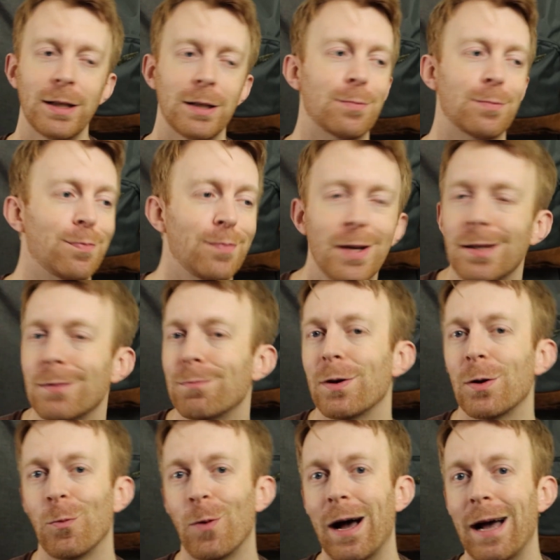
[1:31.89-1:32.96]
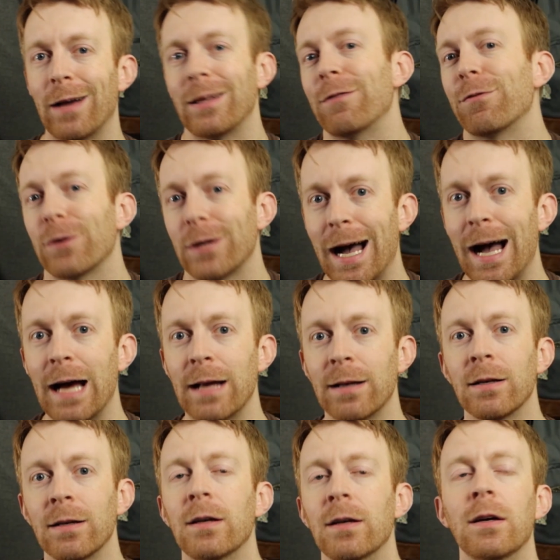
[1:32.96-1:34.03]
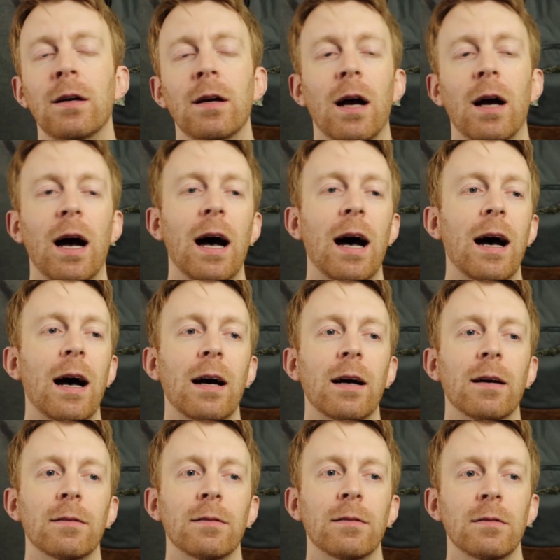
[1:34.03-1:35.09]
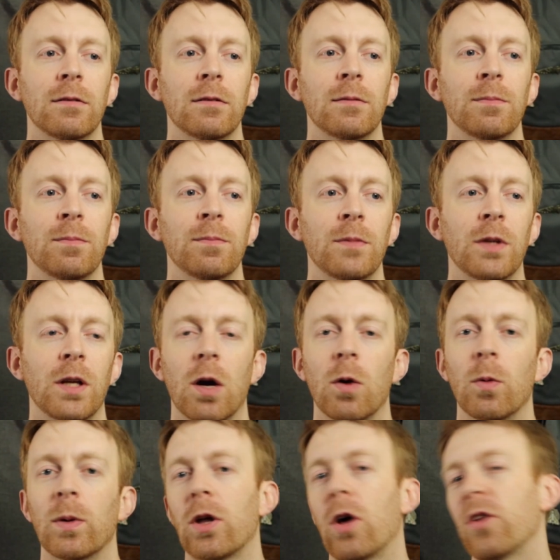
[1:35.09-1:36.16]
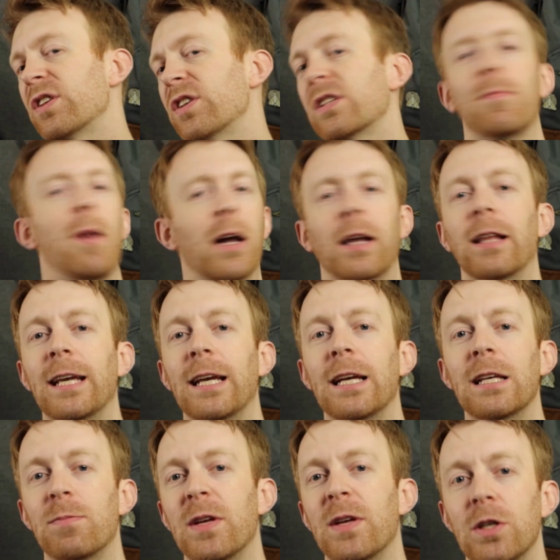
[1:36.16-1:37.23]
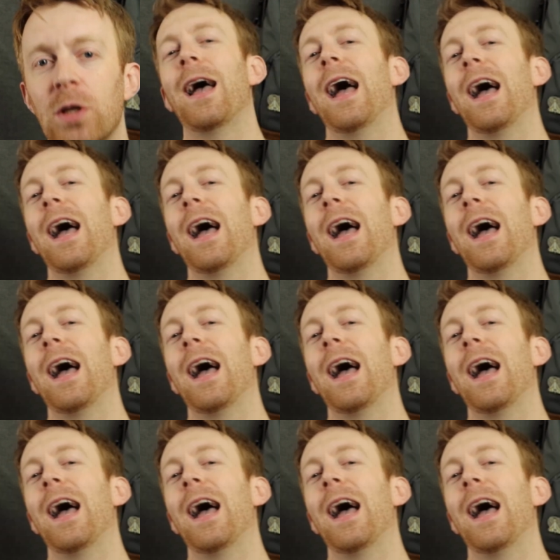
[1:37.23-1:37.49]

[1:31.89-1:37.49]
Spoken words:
it's been a while, he forgot. With all the smuggling he's been doing.